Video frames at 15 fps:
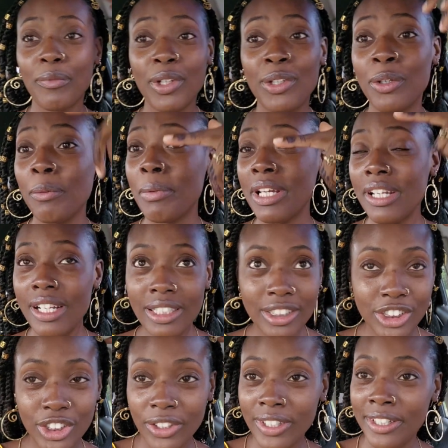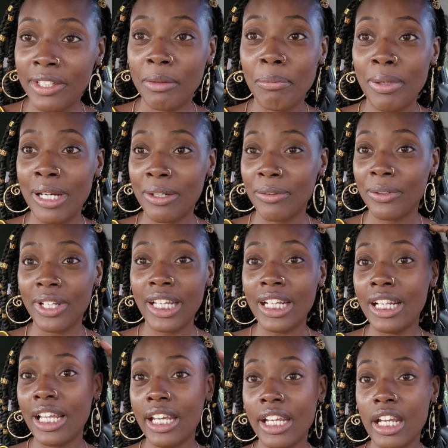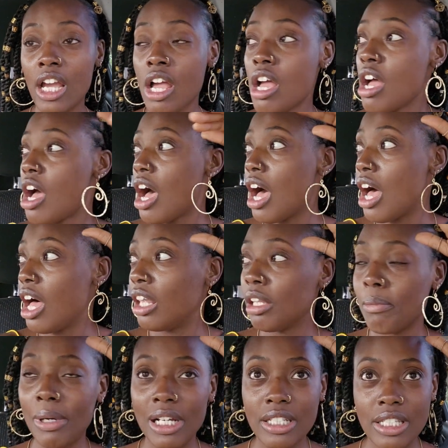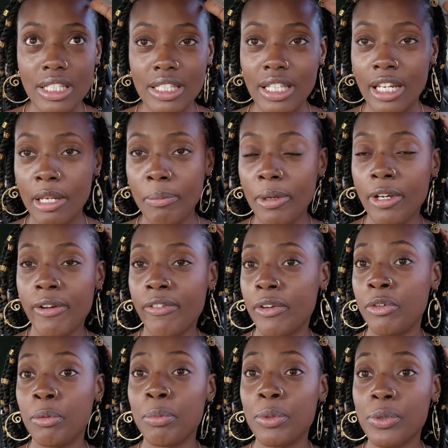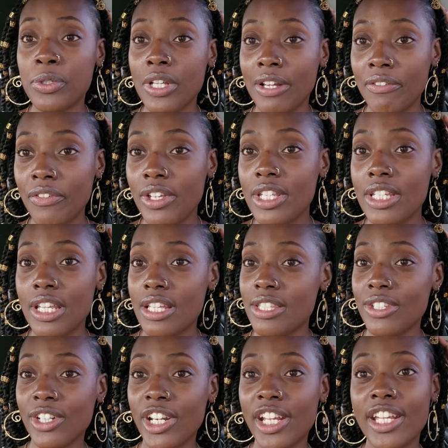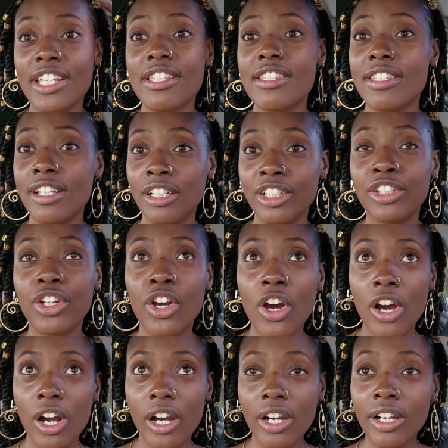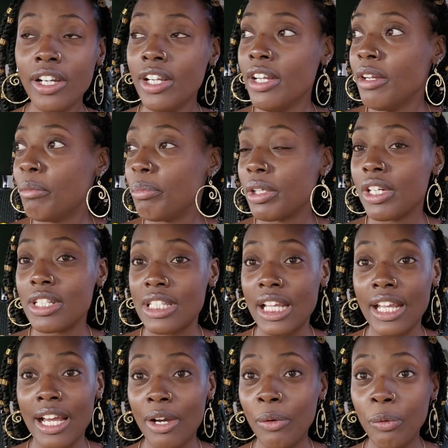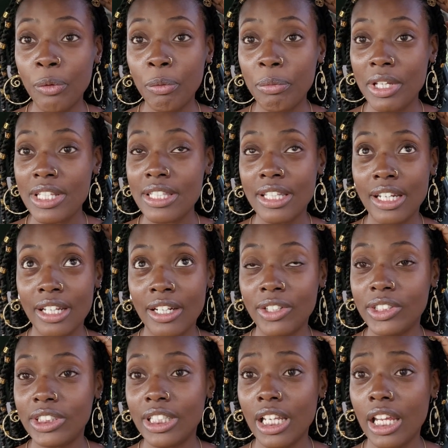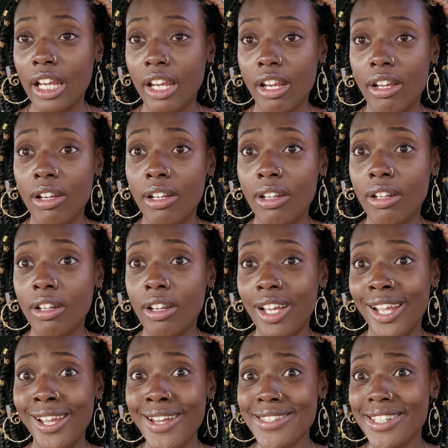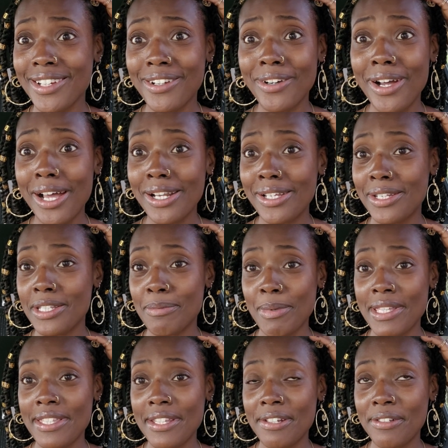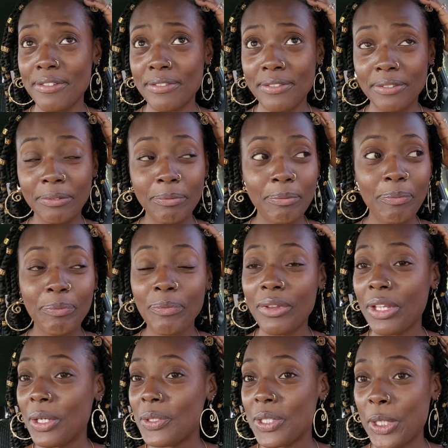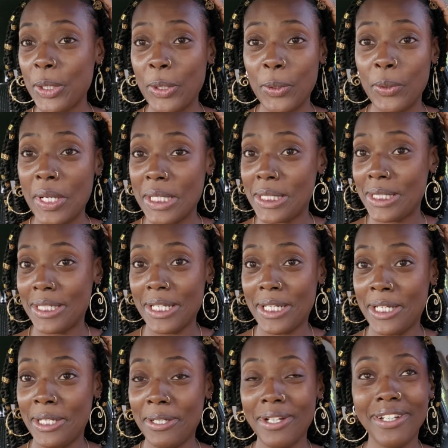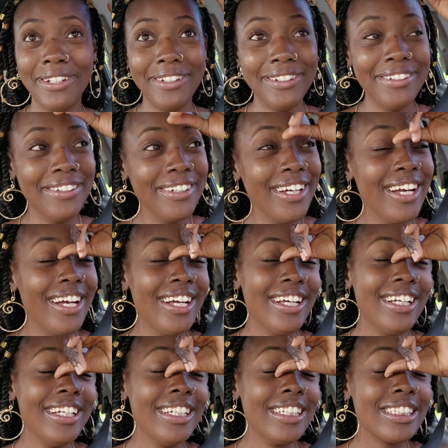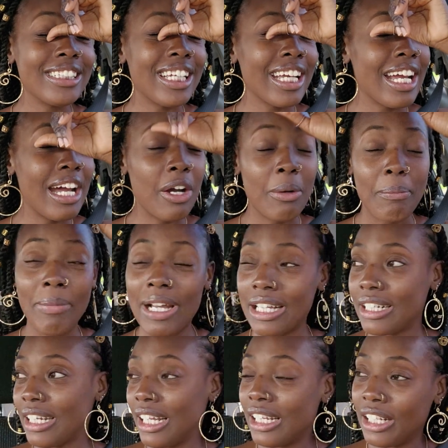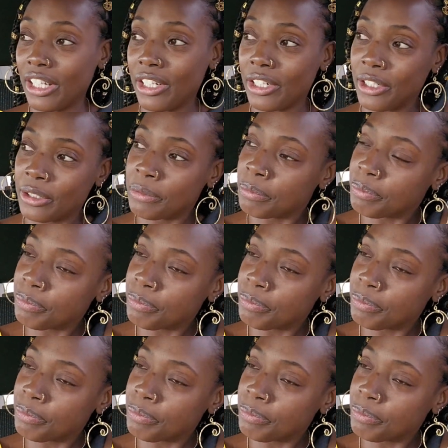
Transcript: Don't mind all the junk in the back, okay? Like, all the boxes that I picked up from the post office yesterday is still in the car because I got home yesterday and I was like, I gotta take out all of this myself. It's like, no, not today. So I gotta unpack that later.